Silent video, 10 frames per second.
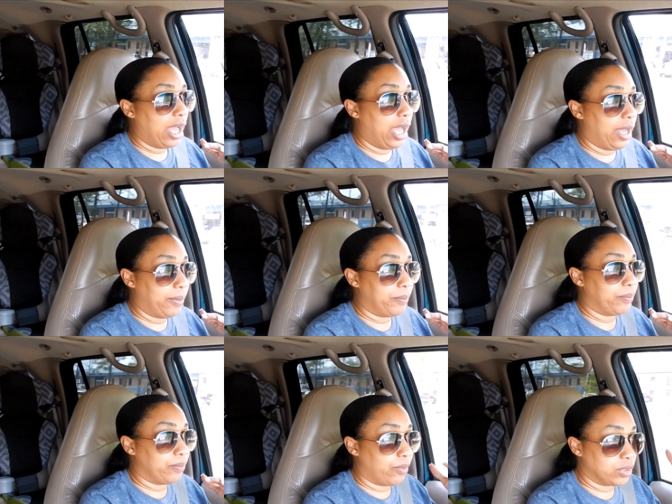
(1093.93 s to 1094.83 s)

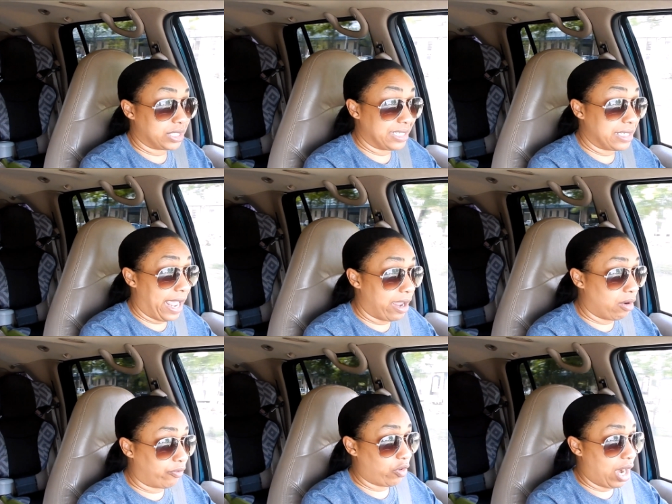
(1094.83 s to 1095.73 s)
Um,
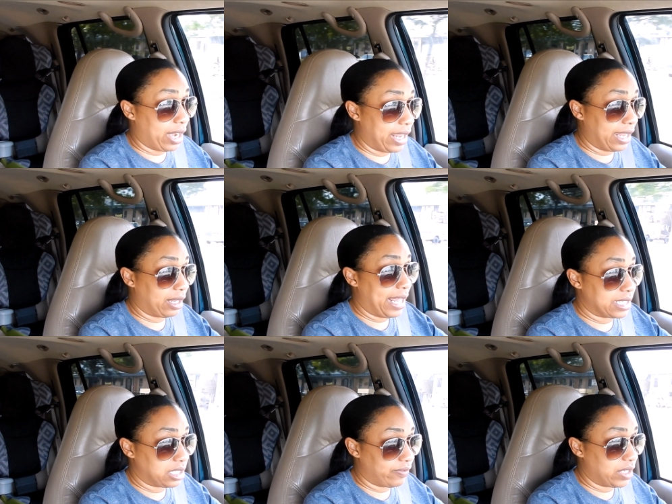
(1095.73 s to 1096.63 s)
today on Friday, get
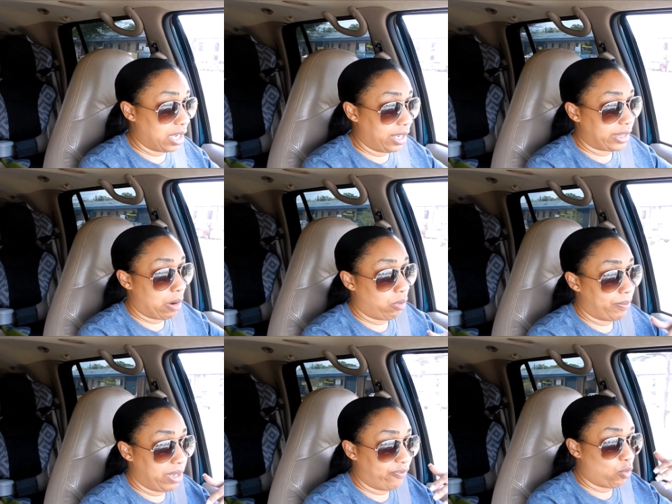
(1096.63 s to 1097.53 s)
that stuff done. That
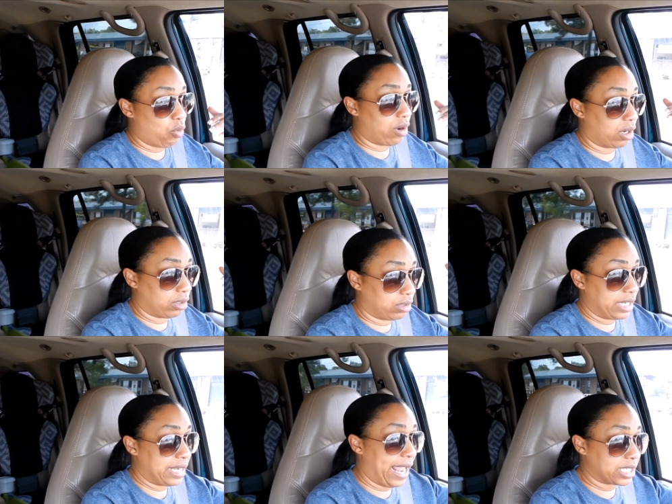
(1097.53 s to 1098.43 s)
would be for
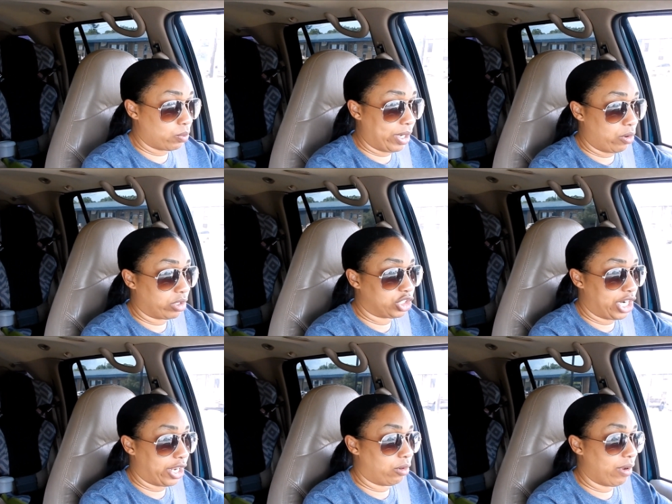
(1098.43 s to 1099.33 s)
next week on the
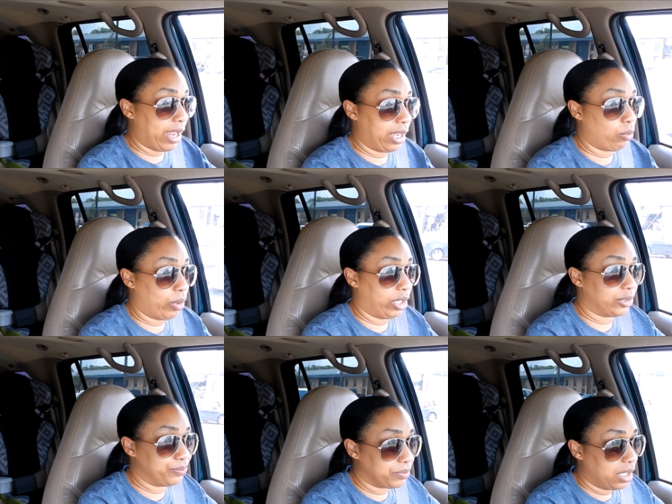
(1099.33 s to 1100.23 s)
channel. And
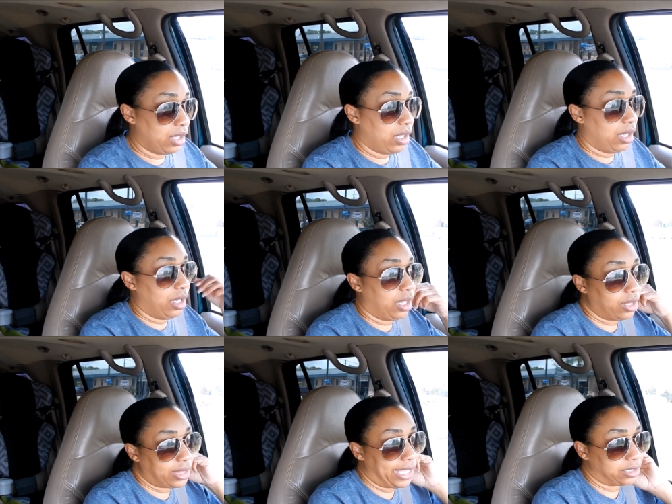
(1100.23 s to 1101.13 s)
well,
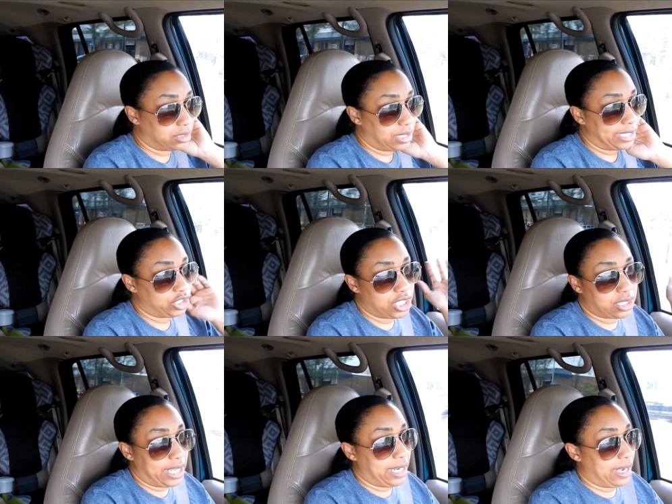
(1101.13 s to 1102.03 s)
that's that's
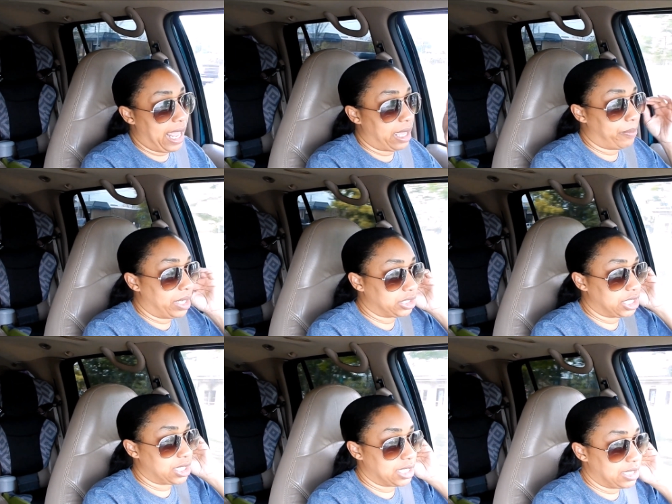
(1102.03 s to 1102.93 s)
just it didn't happen. It's
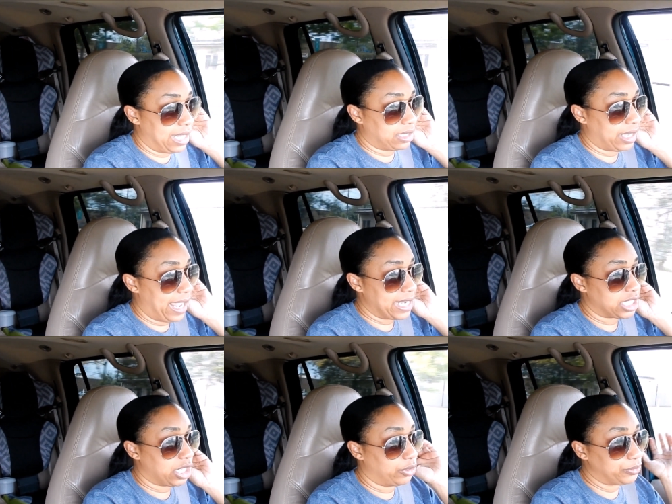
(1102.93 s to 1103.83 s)
just it's not the
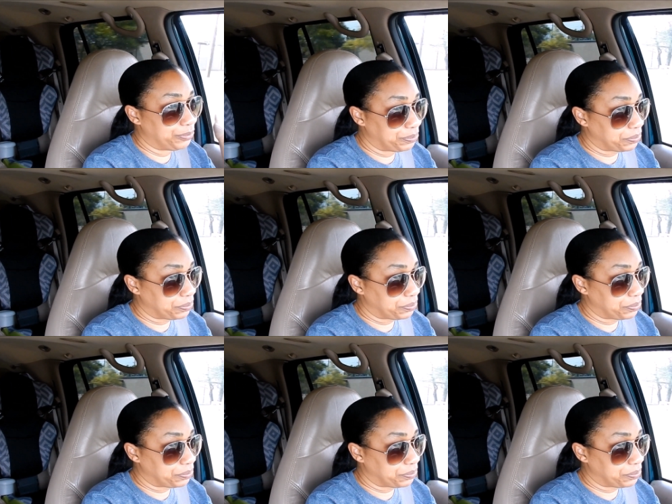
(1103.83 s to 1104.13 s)
case. So